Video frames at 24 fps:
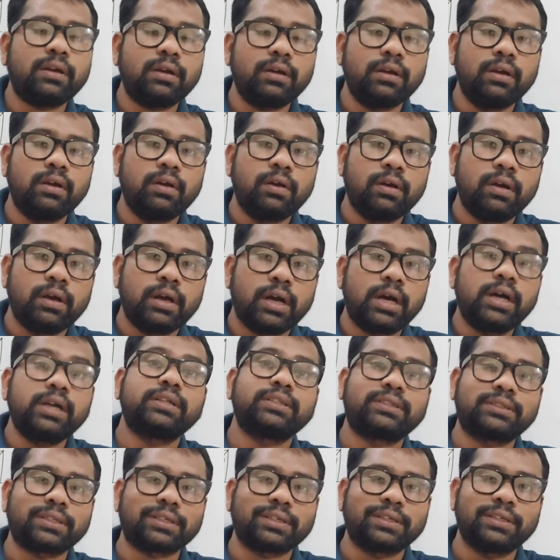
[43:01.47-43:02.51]
the
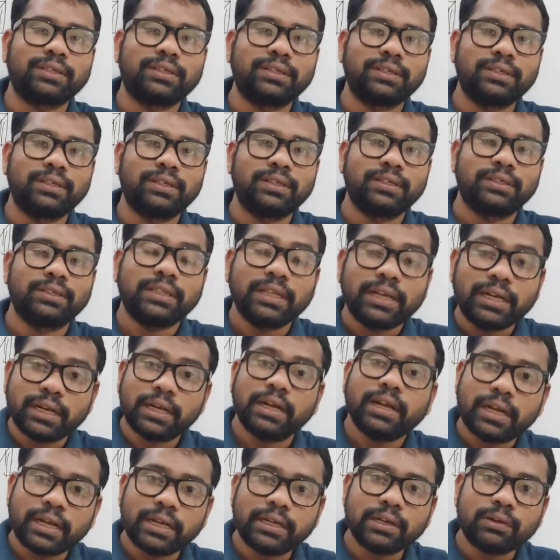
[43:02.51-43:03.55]
earth. Then
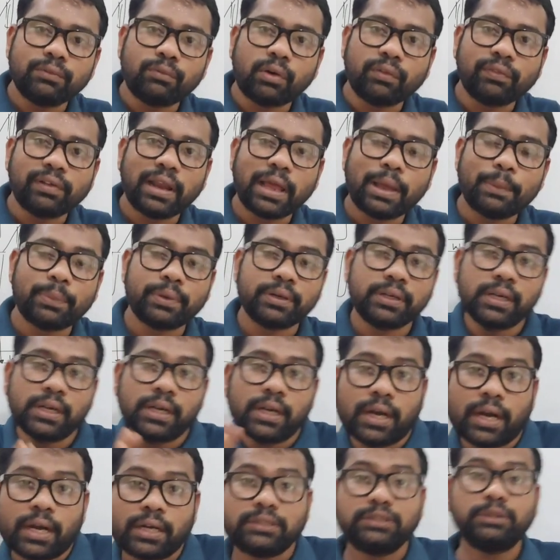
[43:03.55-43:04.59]
in return, what will happen?
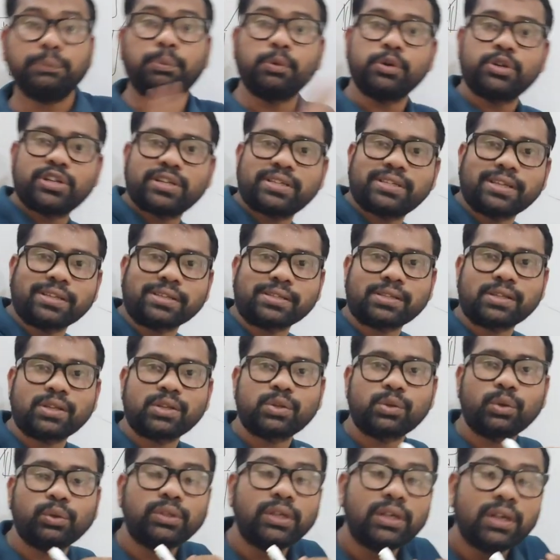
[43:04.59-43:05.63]
Earth pushes
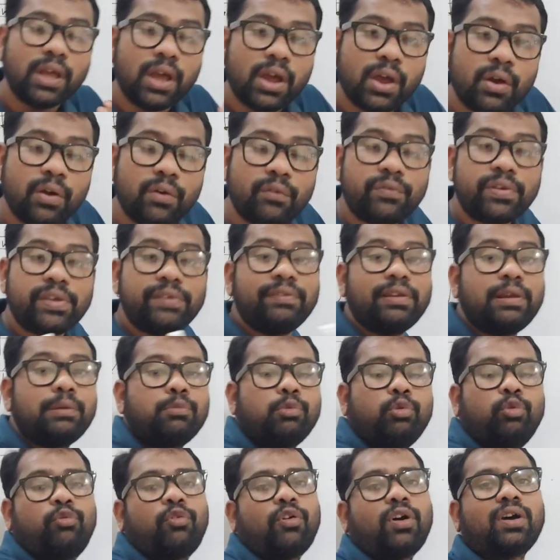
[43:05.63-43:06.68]
us so that we will
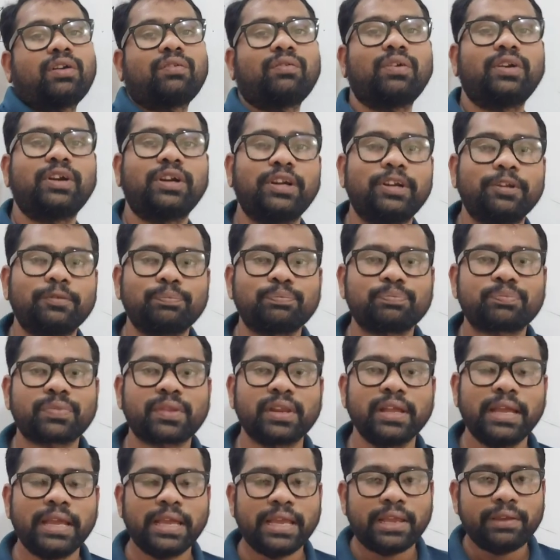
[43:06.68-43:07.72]
move forward.
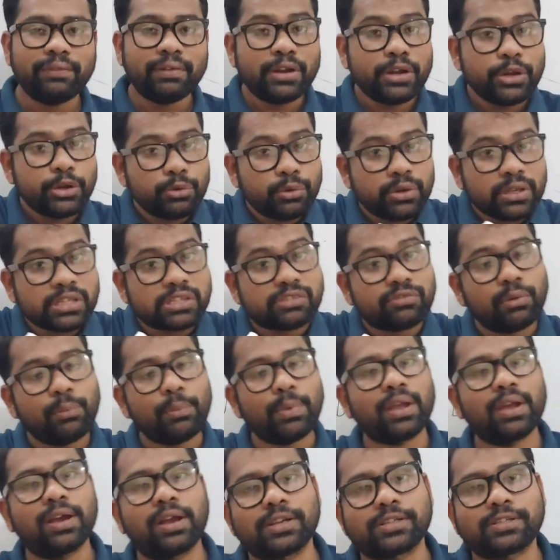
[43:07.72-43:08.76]
Even during
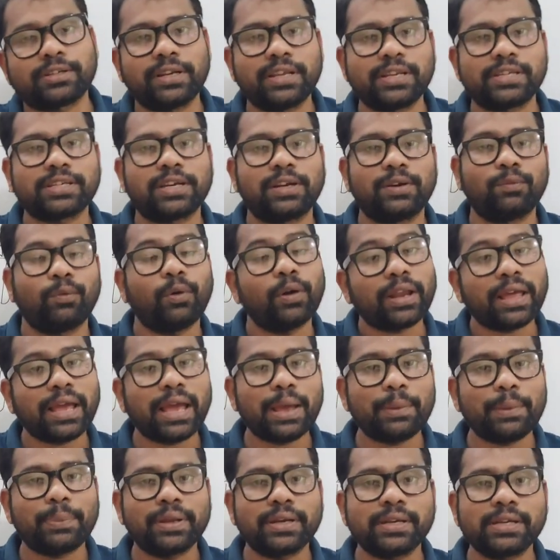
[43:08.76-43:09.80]
swimming also, children, what
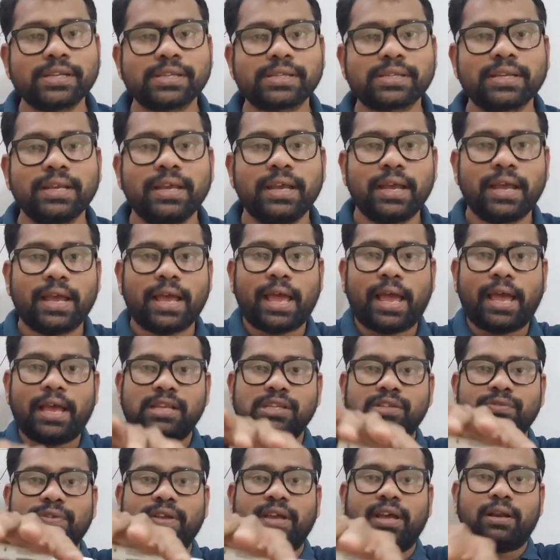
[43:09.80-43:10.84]
happens?
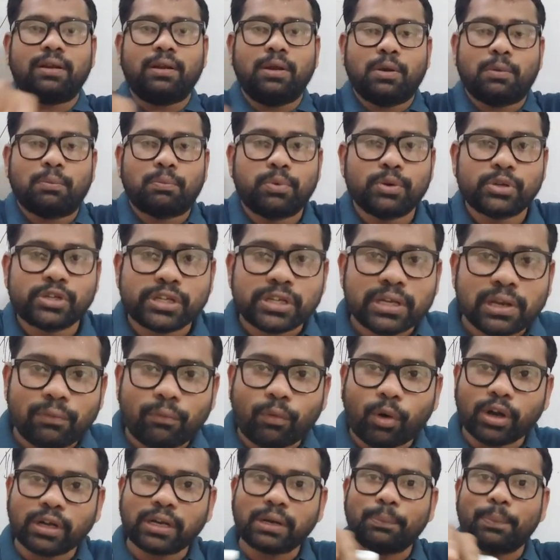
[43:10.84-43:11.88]
As we are pushing the
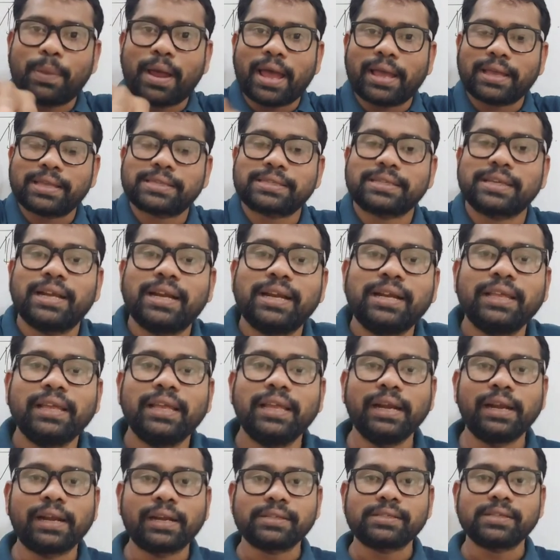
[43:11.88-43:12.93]
water backside,
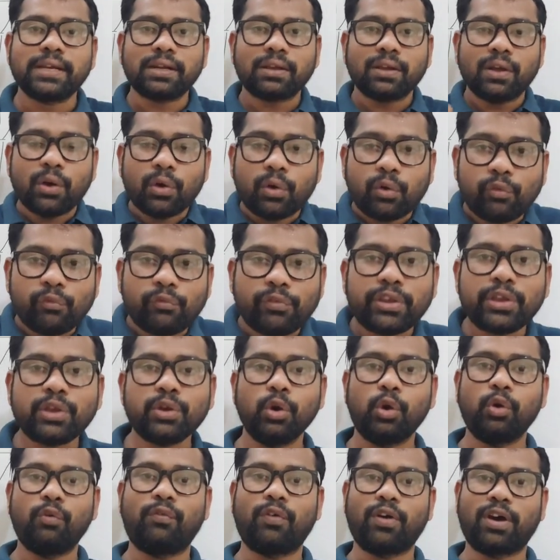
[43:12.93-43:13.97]
in result, we
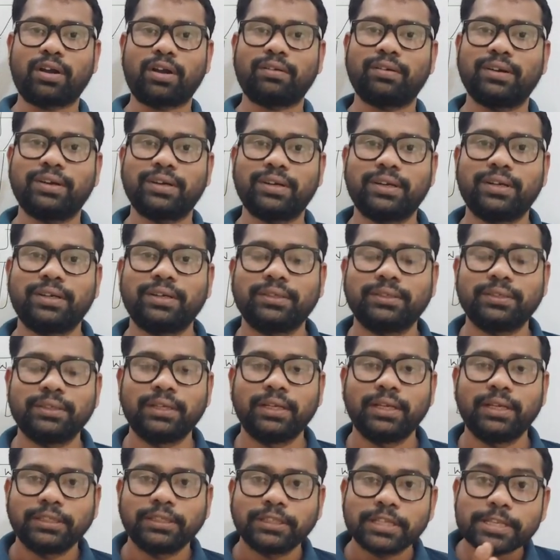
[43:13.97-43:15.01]
go forward.
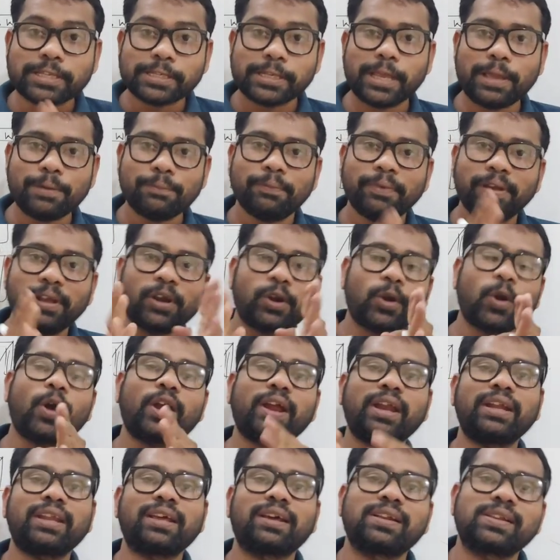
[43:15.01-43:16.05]
The same way
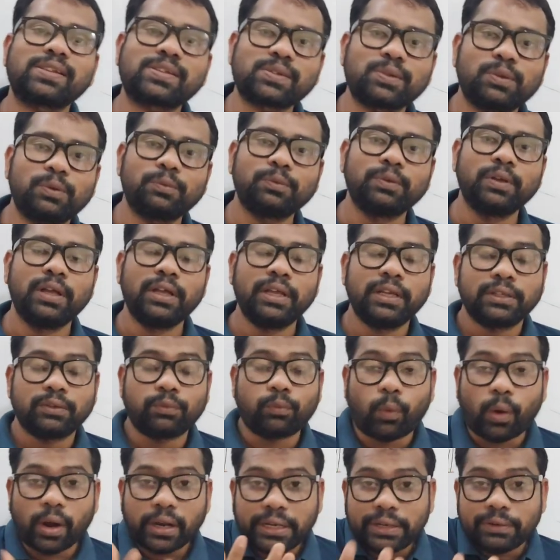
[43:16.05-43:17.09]
rocket also.
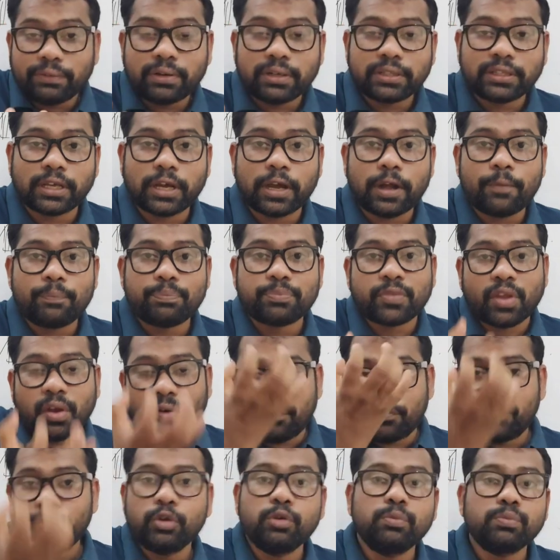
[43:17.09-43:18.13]
Whatever
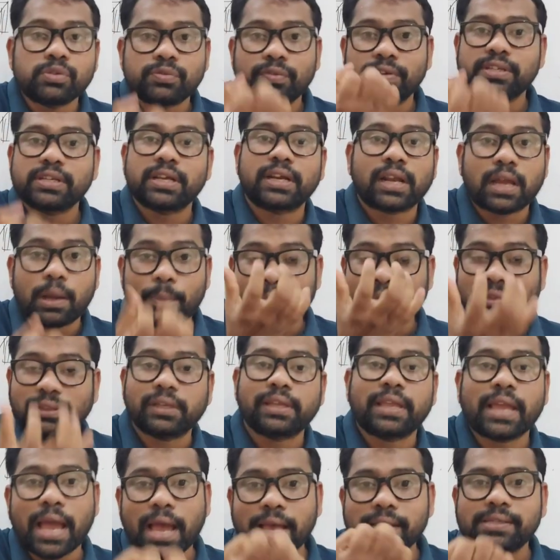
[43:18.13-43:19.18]
the fumes which are coming, the
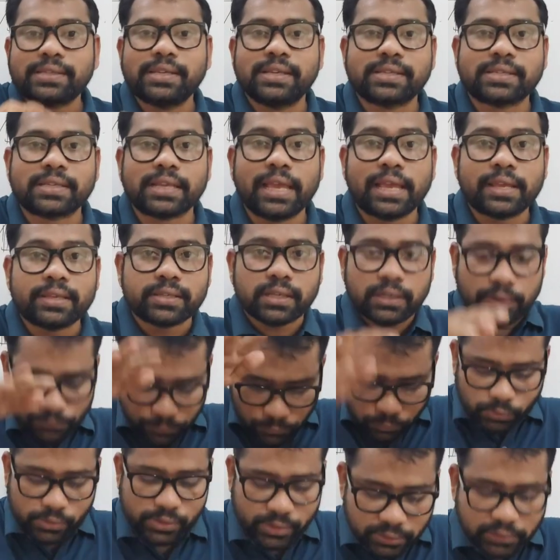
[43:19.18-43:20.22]
gases exert
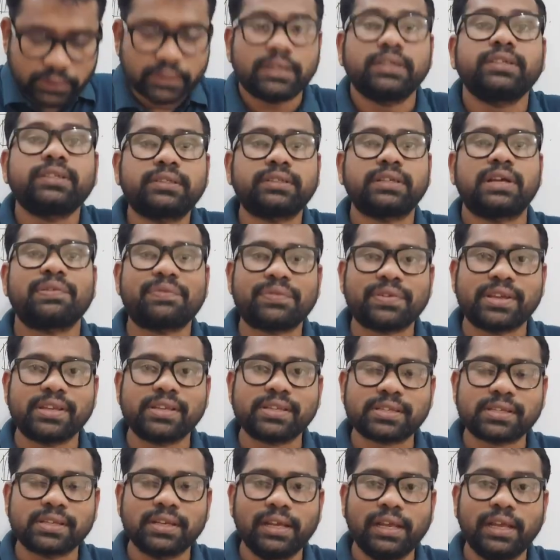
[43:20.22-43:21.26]
force on the earth's
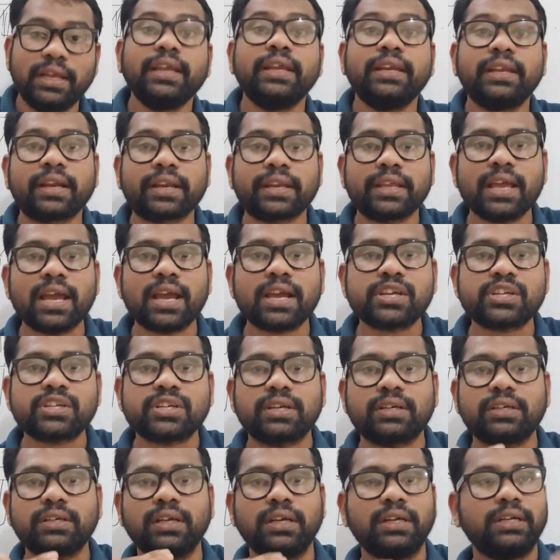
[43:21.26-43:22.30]
surface. In a
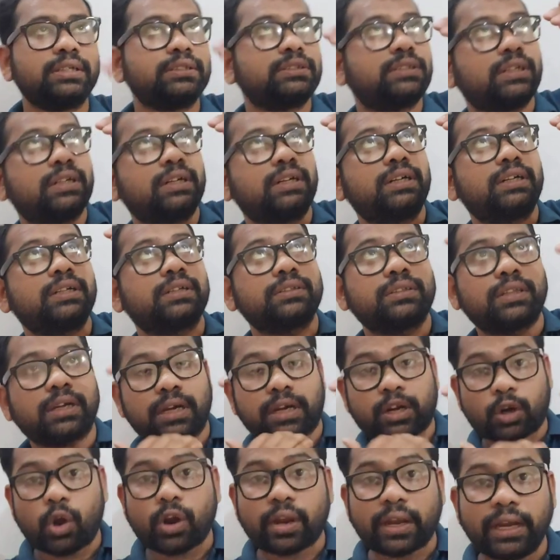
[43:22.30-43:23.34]
reaction,
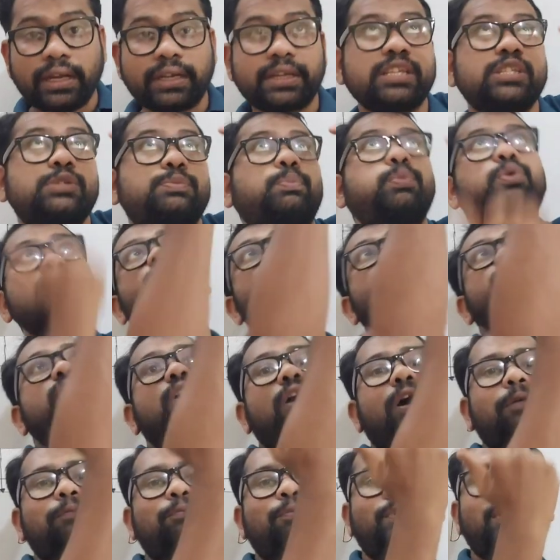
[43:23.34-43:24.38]
the rocket is pushed
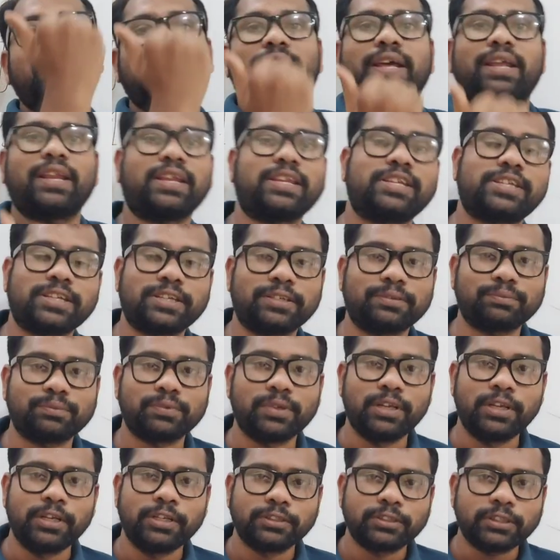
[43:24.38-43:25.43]
upward direction.
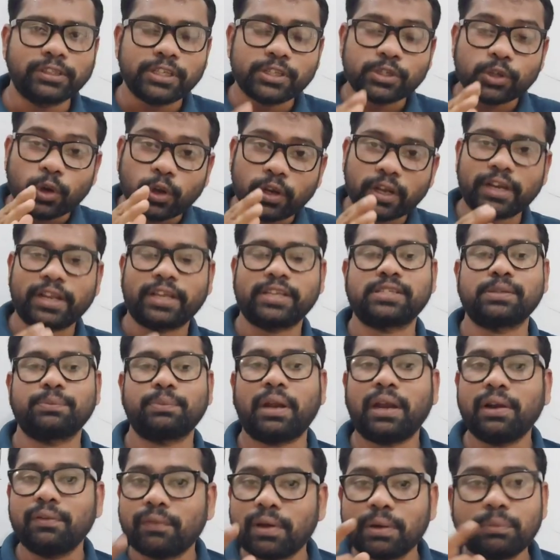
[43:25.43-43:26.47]
So these all are
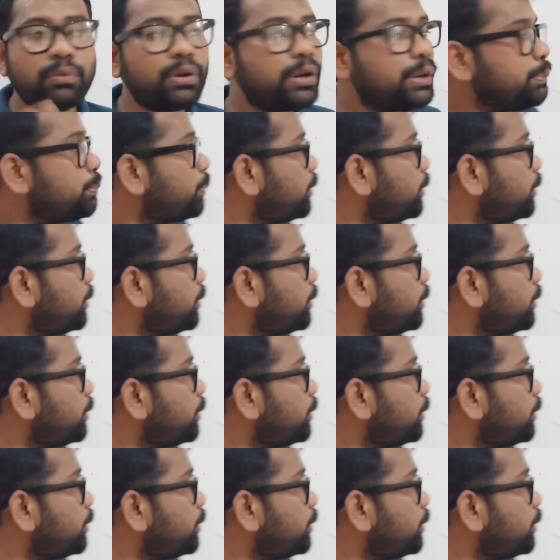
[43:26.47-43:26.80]
examples. And one more